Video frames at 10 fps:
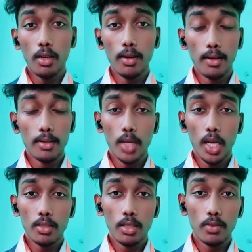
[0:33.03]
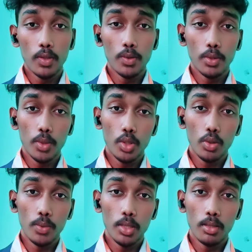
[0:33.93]
interact
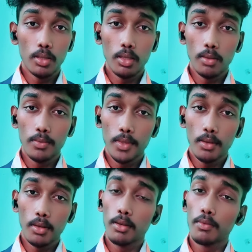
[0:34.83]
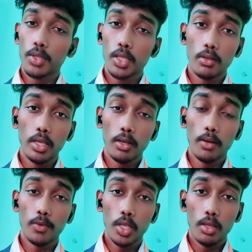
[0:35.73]
comfortably and effectively
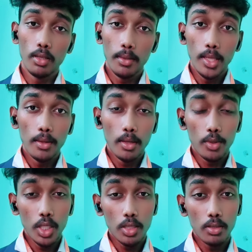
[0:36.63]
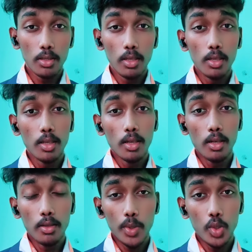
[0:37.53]
with their colleagues,
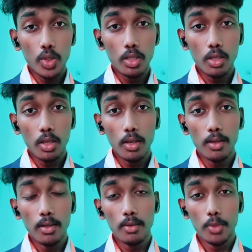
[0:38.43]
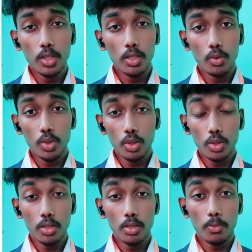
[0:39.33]
promotes positive
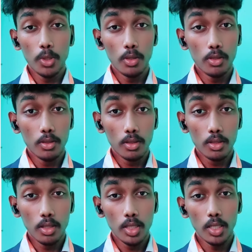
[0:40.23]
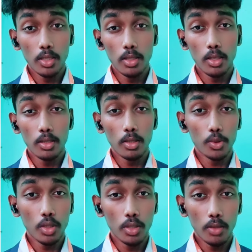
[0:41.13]
social connection inside and
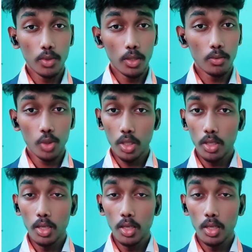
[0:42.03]
outside of work,